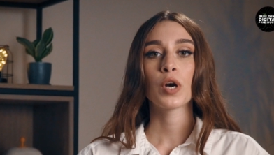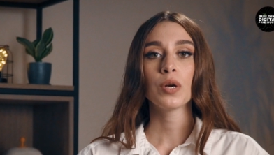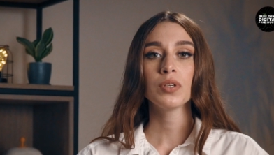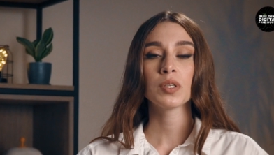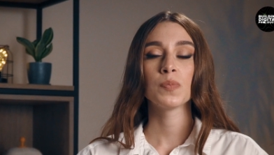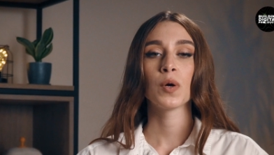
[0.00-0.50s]

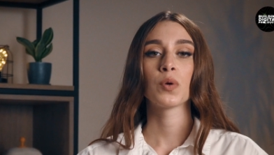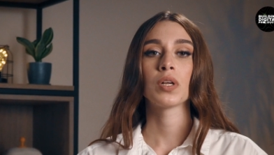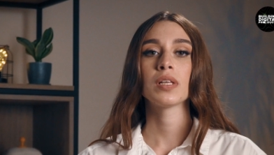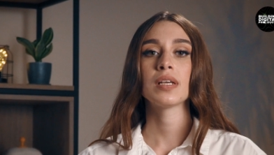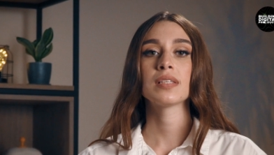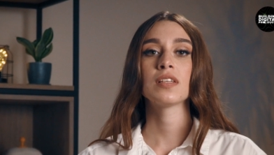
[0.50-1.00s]
Product
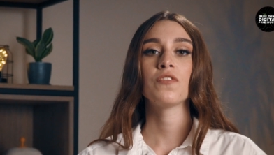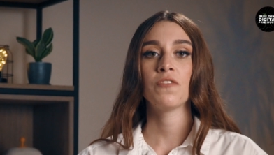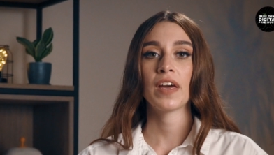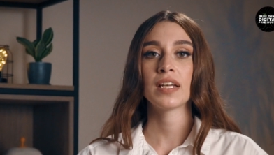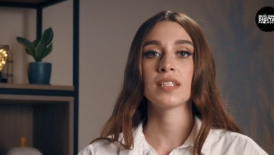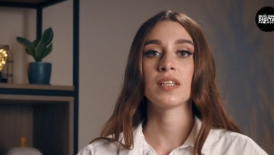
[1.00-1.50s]
model is
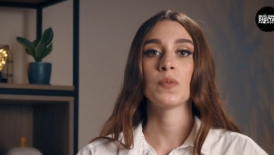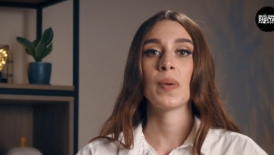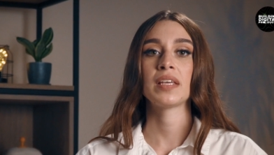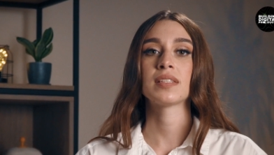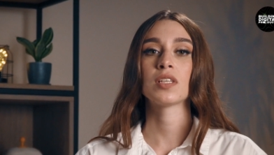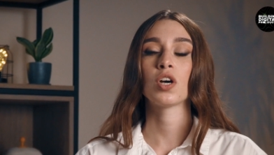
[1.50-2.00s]
invented
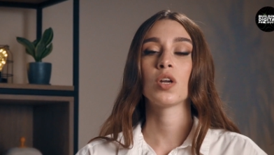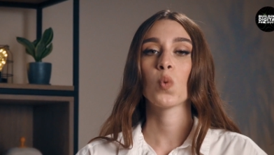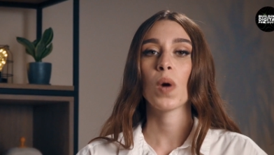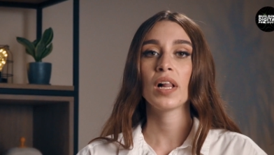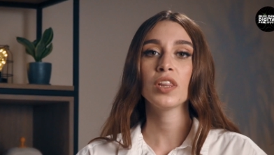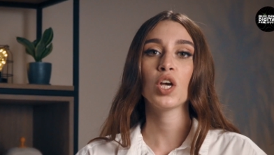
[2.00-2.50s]
based on a
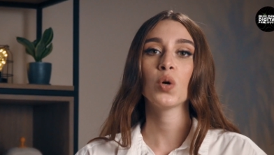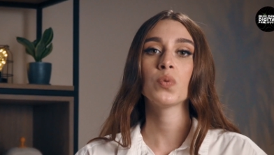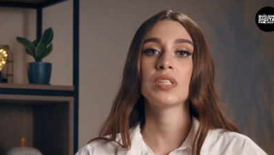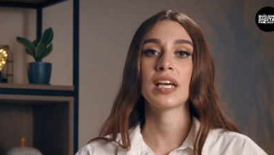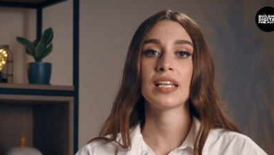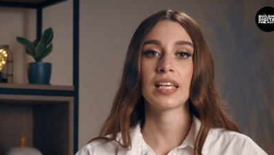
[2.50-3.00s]

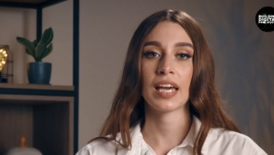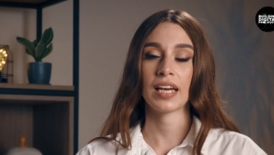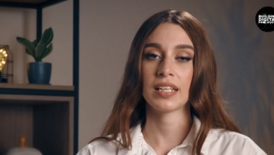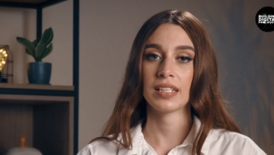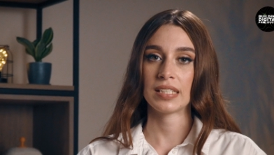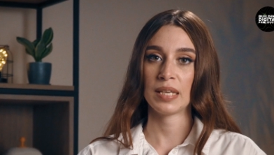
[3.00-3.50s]
well-known
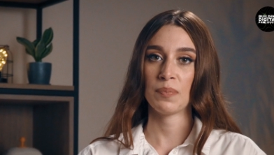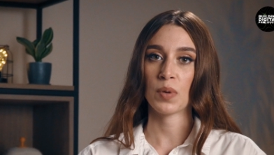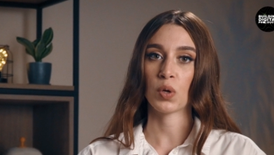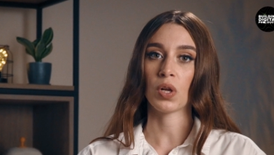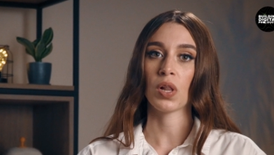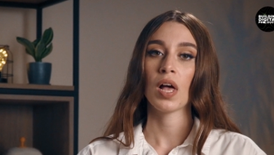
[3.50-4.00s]
dedicated team
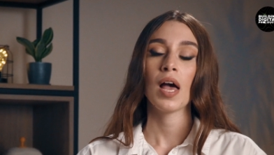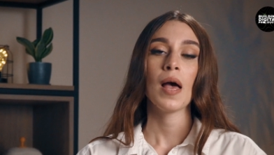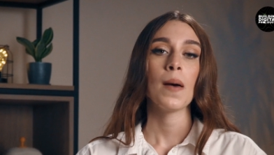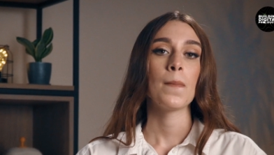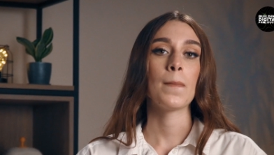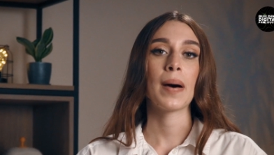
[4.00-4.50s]
model,
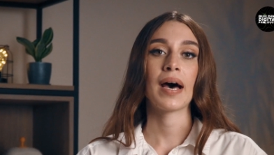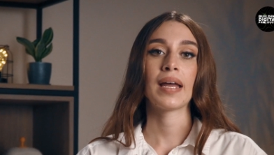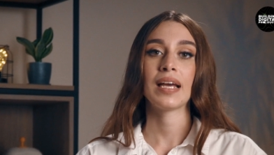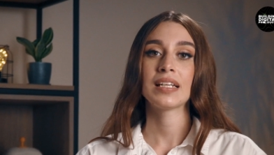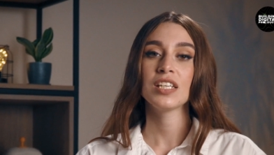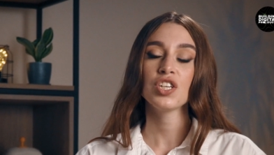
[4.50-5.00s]
but
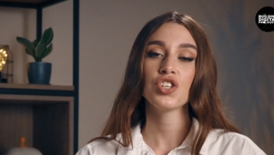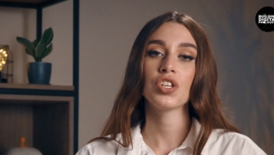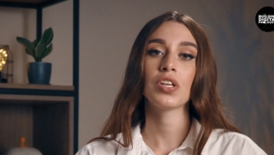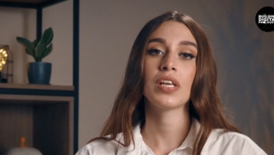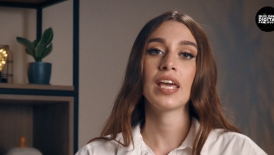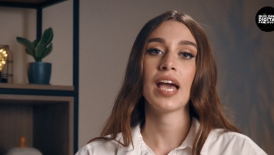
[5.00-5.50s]

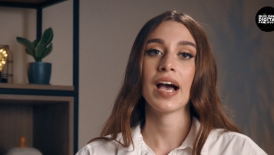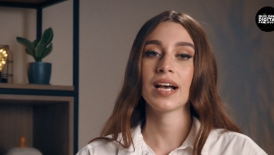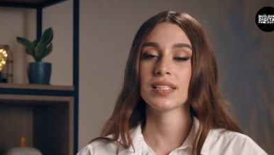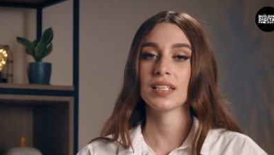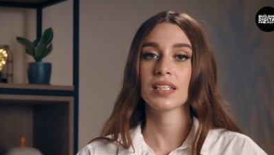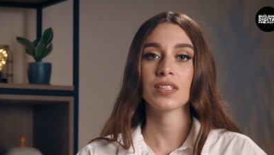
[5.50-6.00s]
additionally
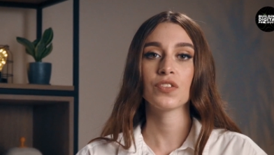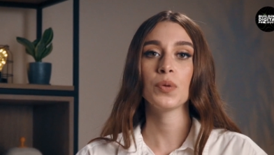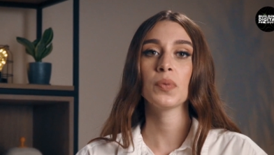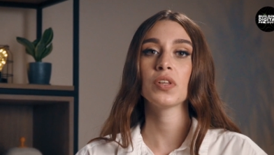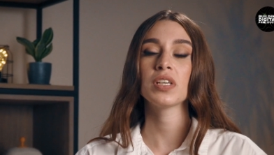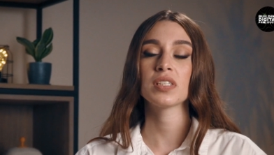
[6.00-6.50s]
has an
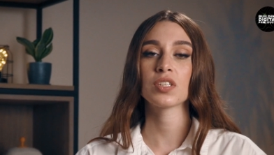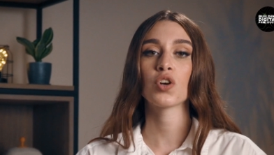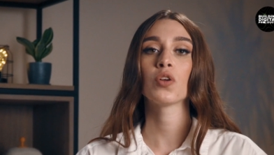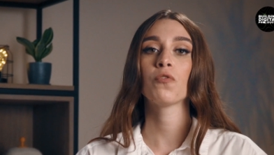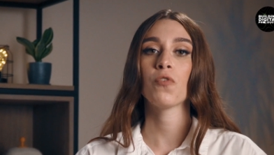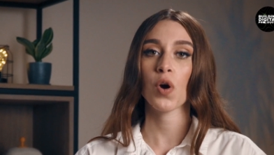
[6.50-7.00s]
extremely
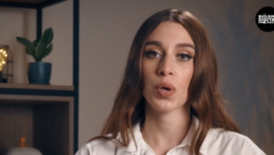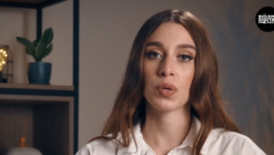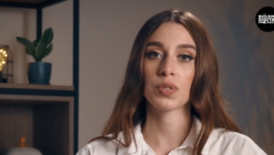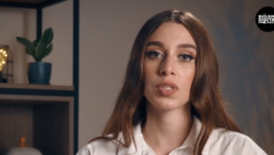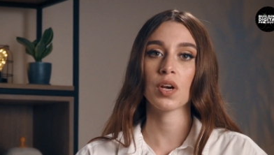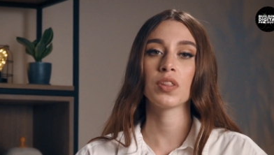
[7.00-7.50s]
strong
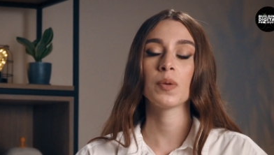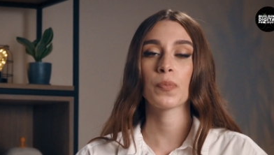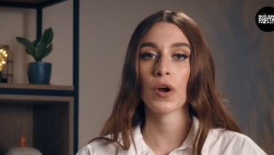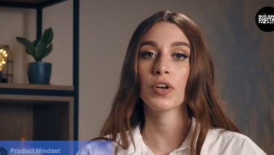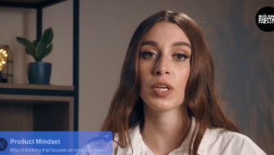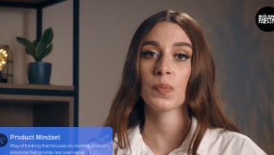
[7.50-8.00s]
focus on the
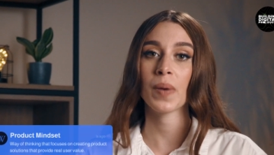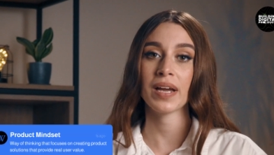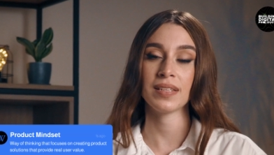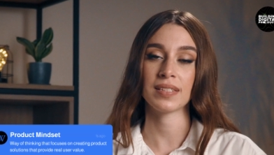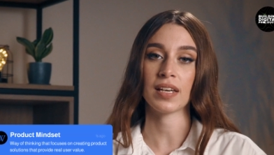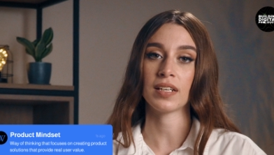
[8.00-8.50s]
product
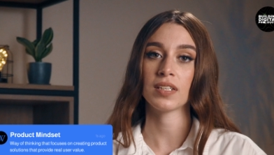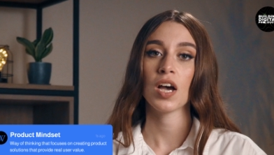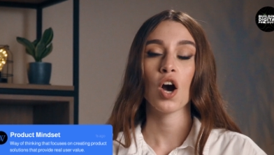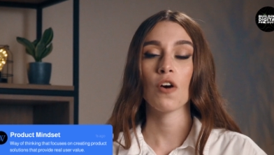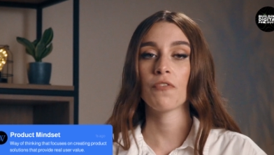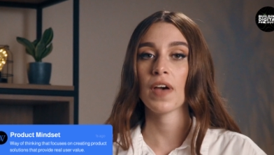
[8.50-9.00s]
mindset
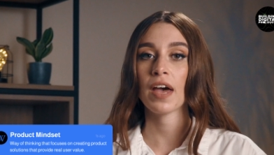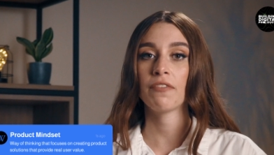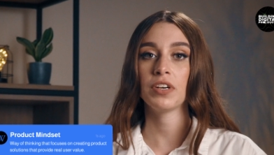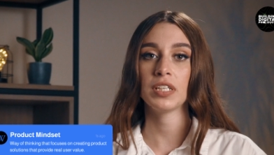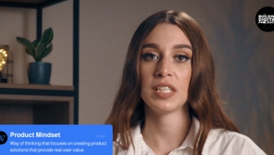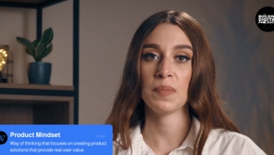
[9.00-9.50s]
of
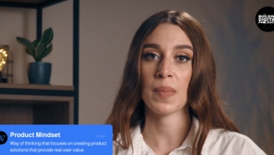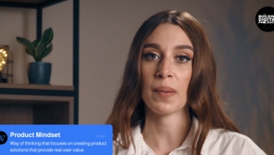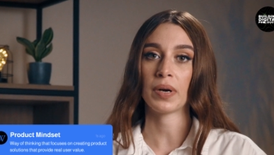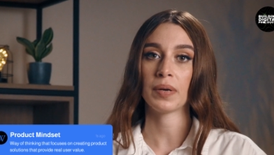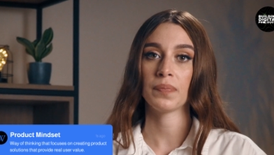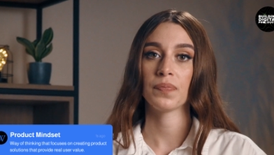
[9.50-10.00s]
every team member.